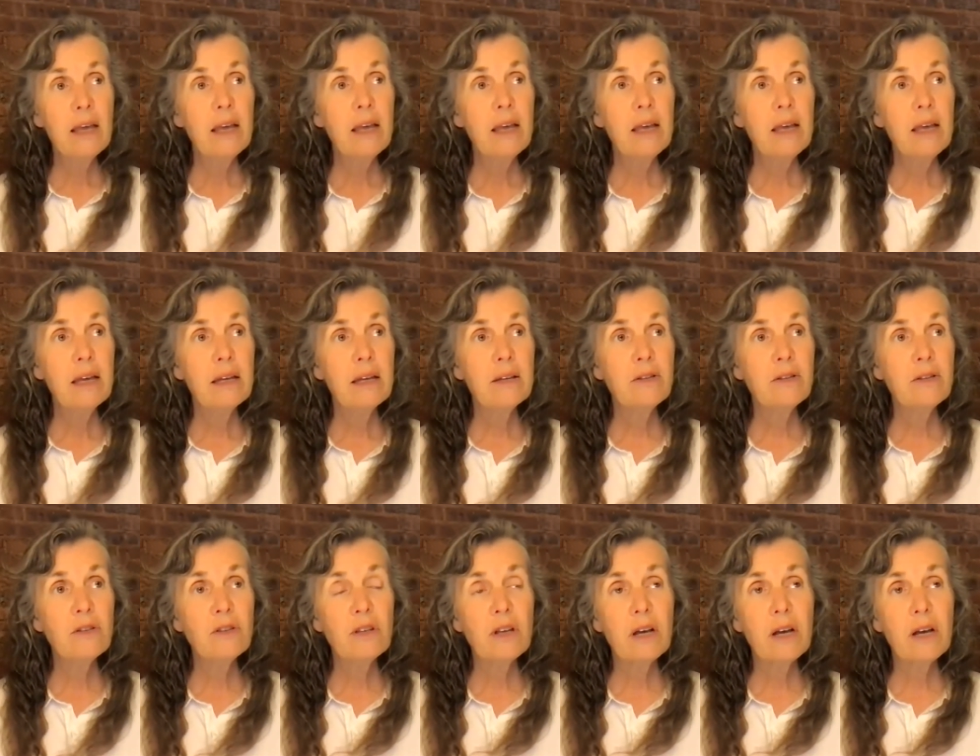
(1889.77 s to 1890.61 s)

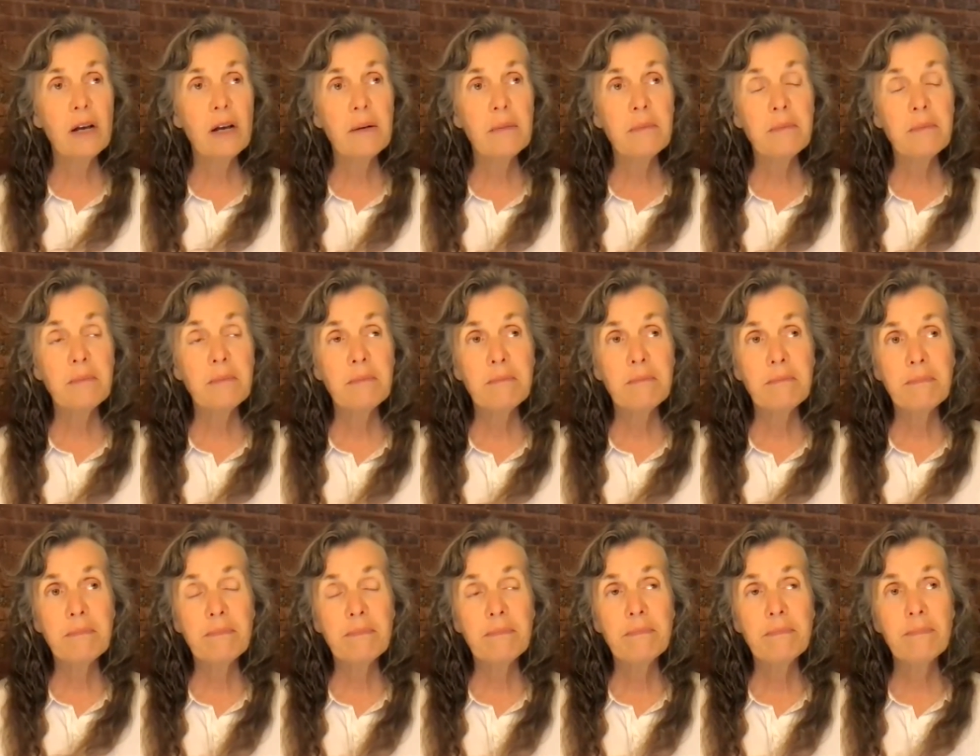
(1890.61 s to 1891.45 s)
His uh,
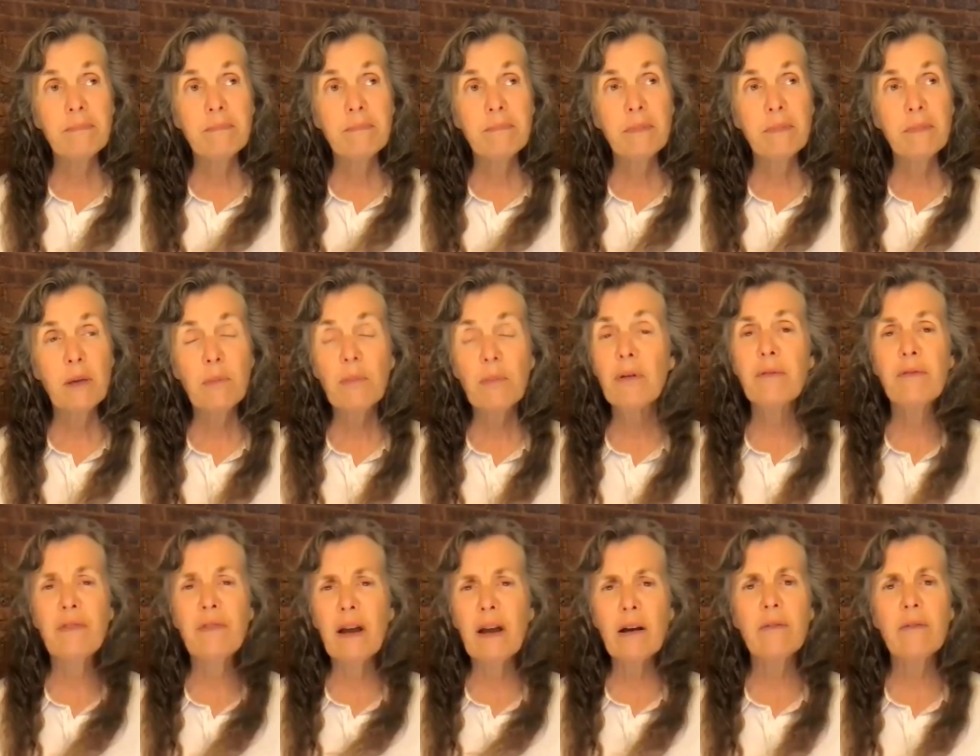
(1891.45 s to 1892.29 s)
people
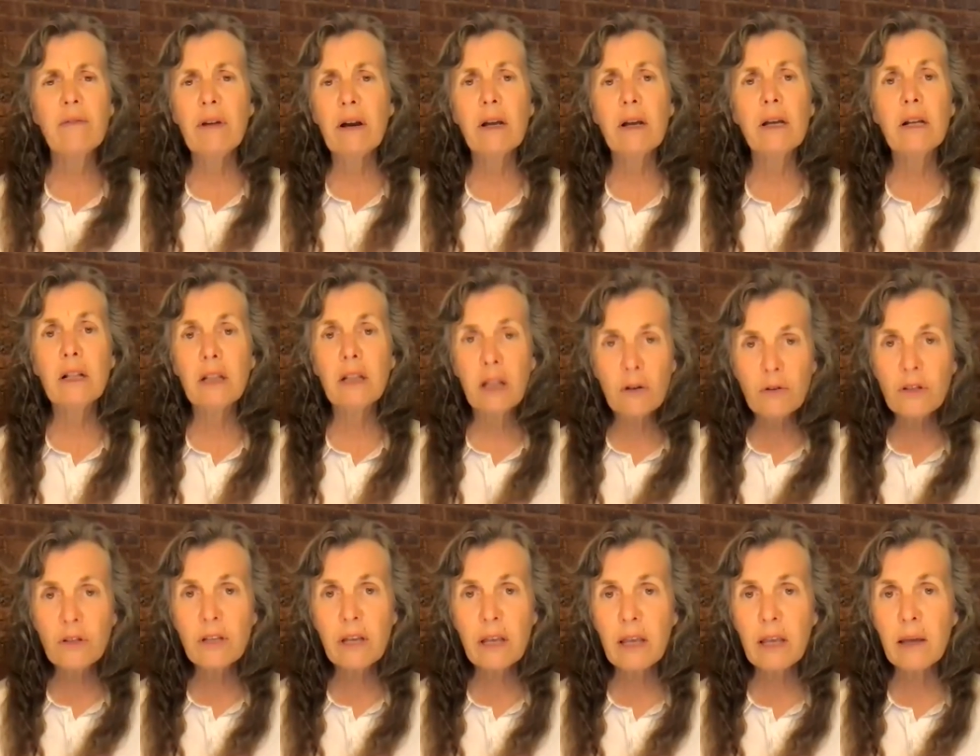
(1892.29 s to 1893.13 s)
very, very
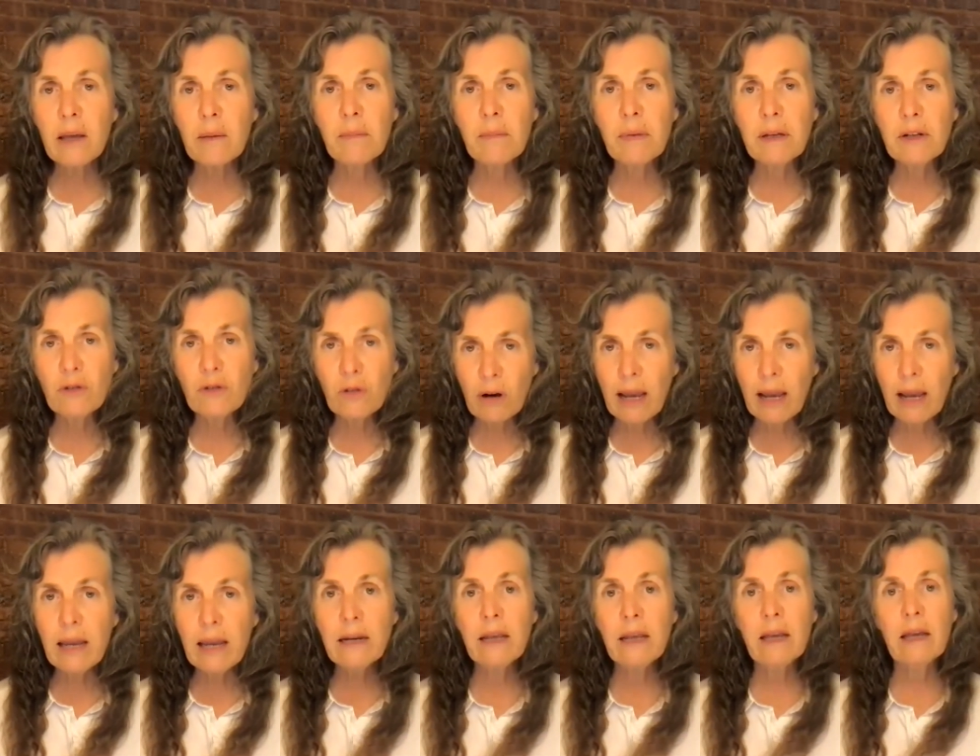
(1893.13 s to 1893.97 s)
close to him
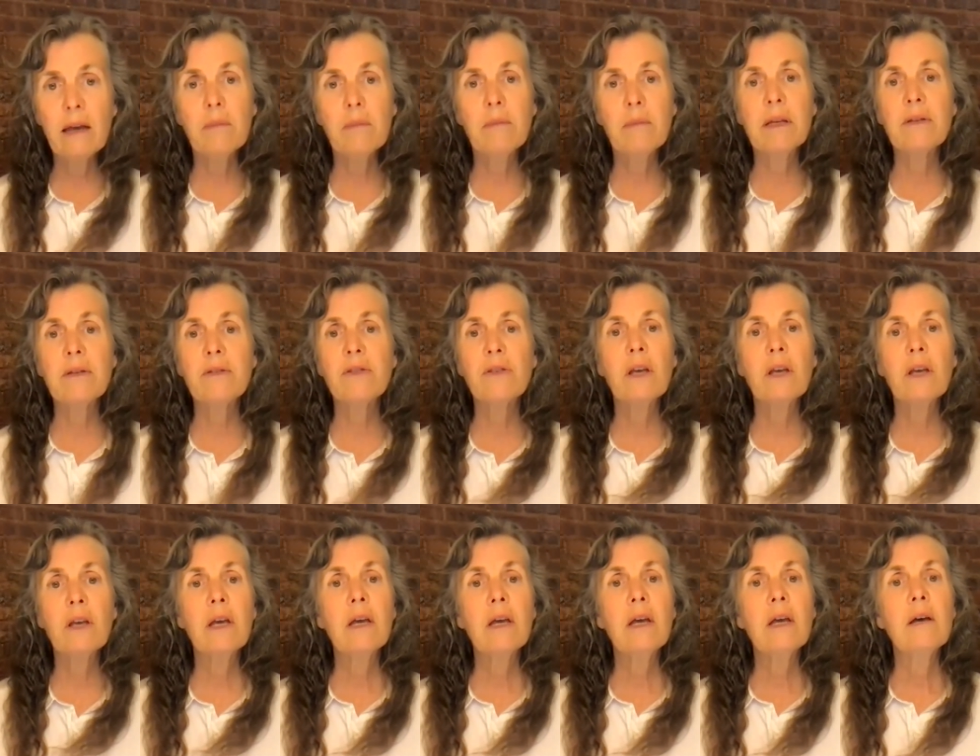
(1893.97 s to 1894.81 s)
betrayed him. His
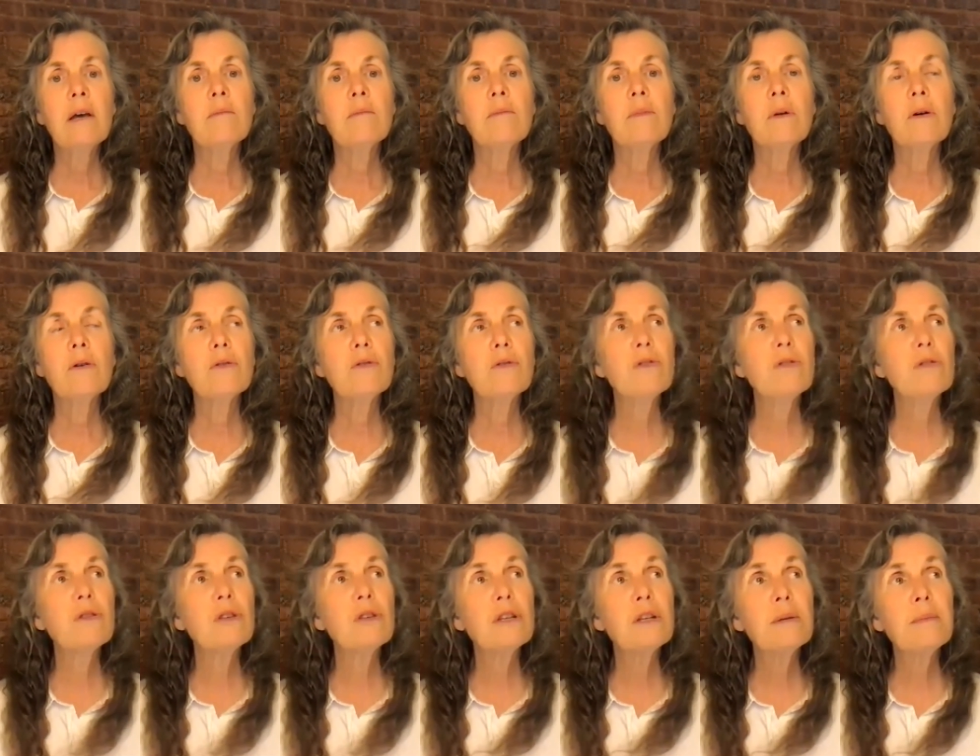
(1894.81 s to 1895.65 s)

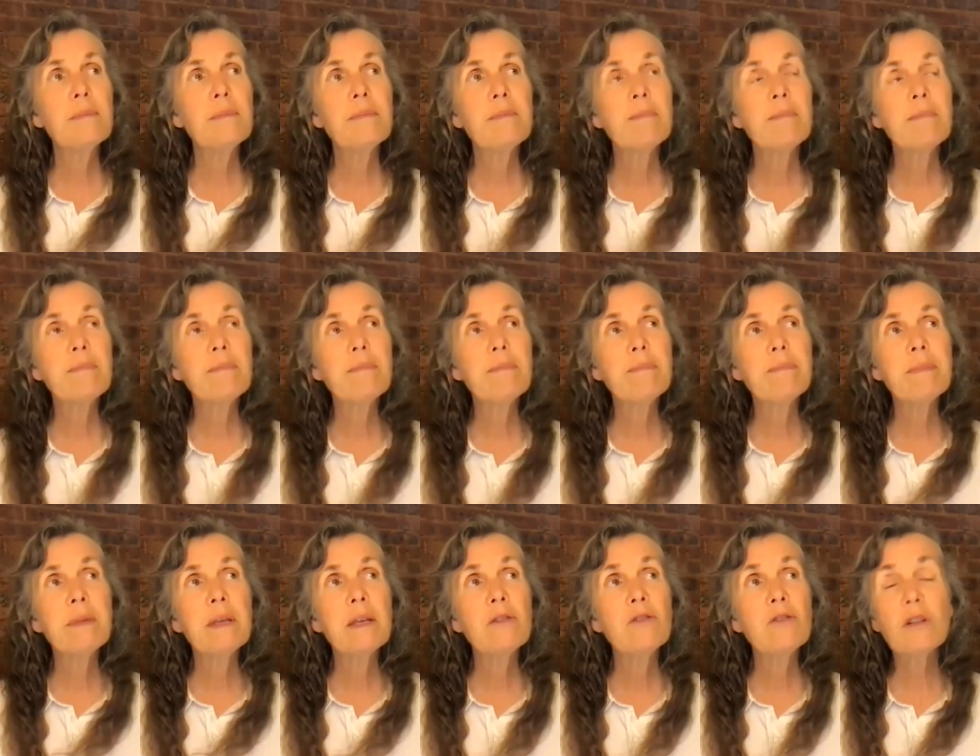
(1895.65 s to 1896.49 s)
most,
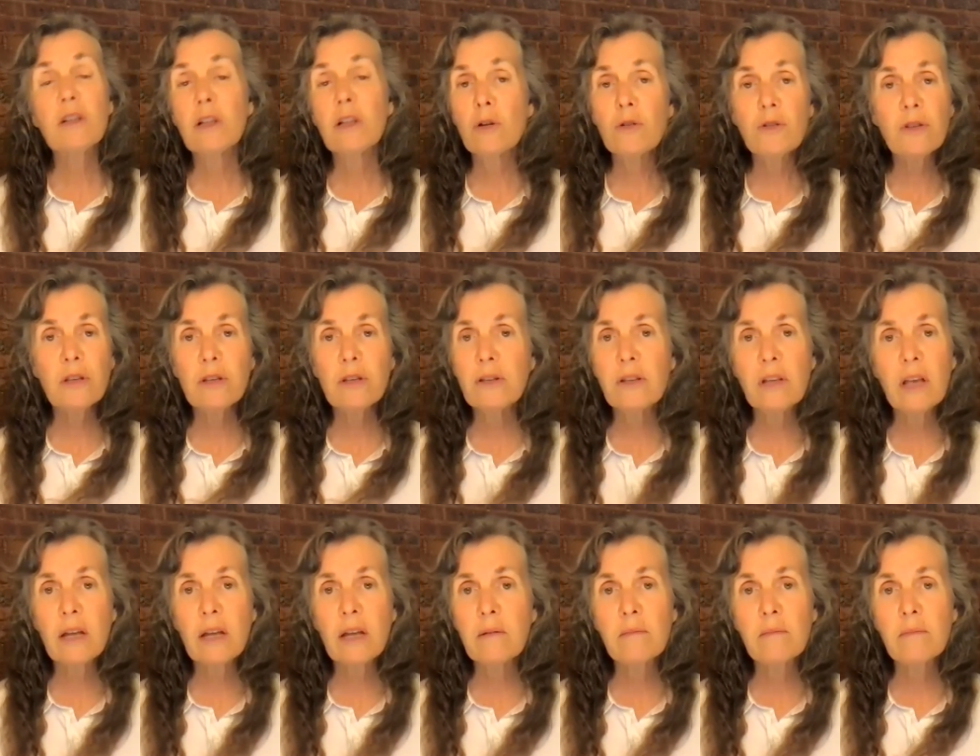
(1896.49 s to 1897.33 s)
his closest
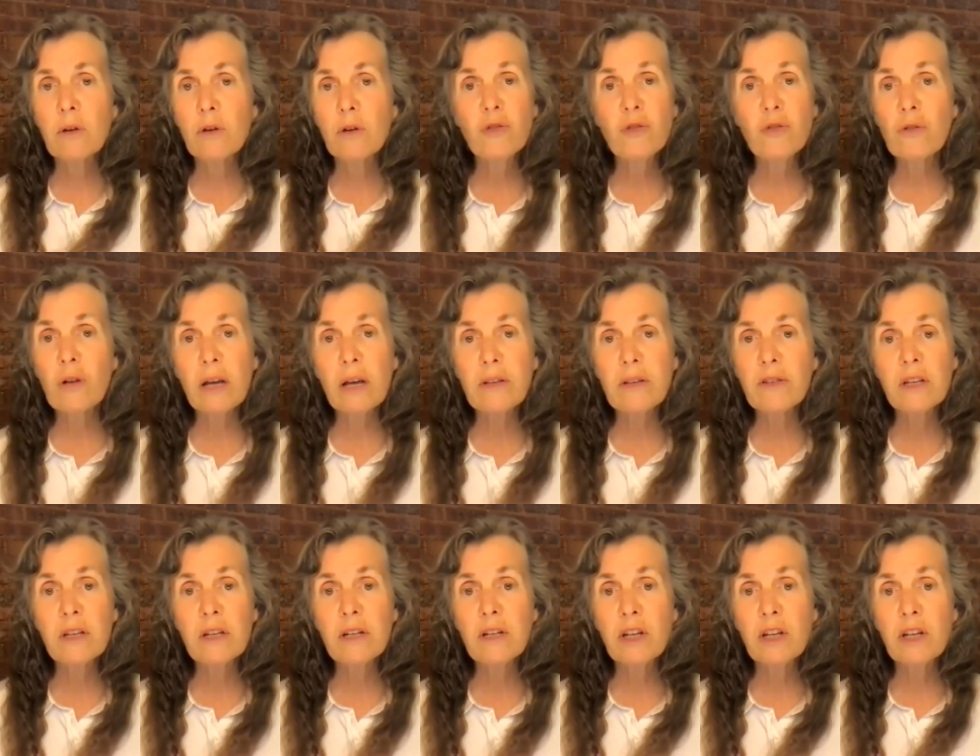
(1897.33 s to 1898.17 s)
and most
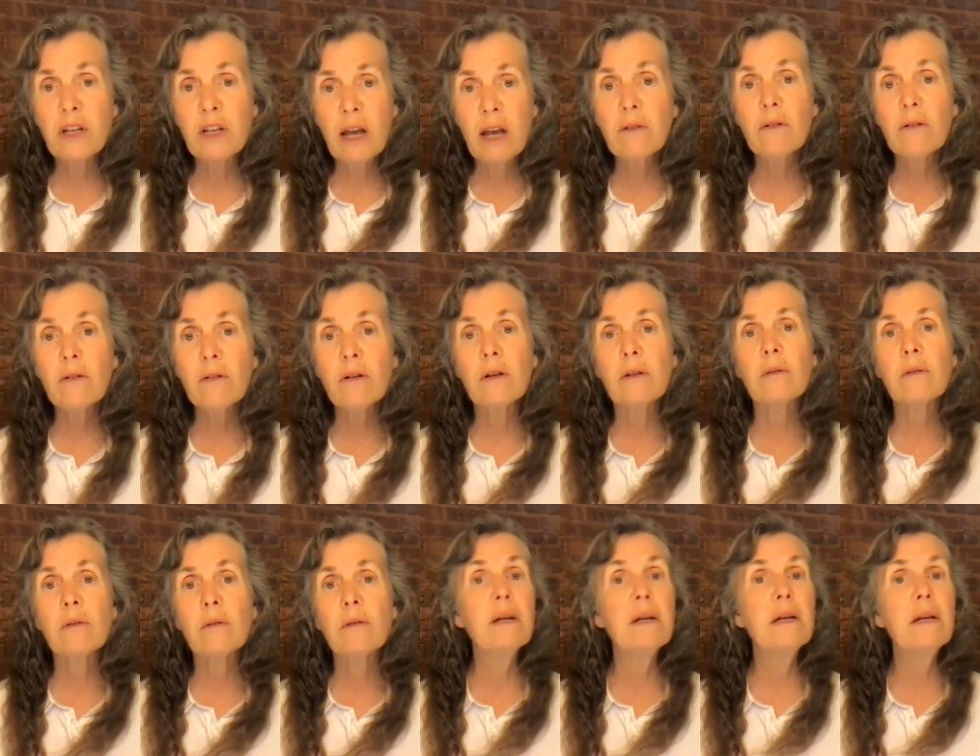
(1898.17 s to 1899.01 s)
trusted
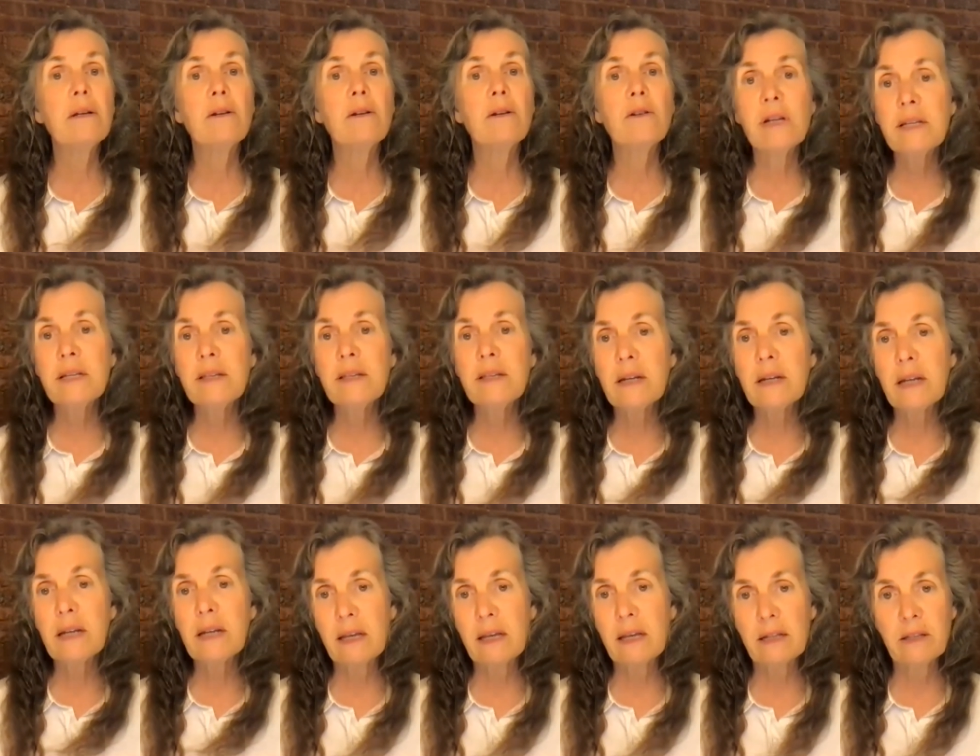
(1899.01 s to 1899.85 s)
general committed treason
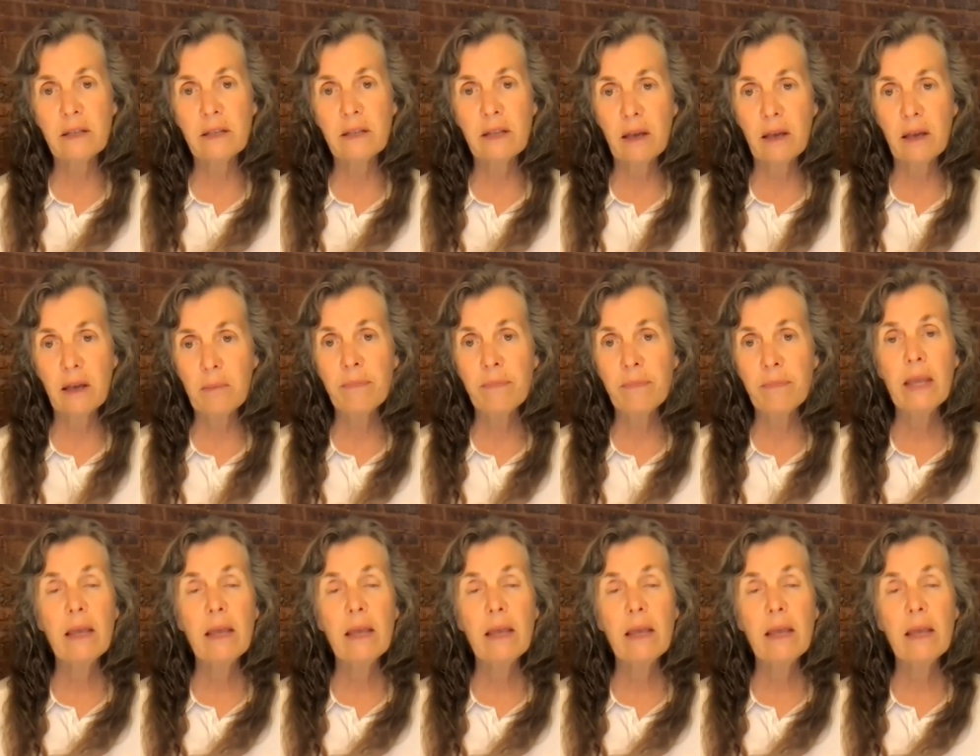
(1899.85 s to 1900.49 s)
against him.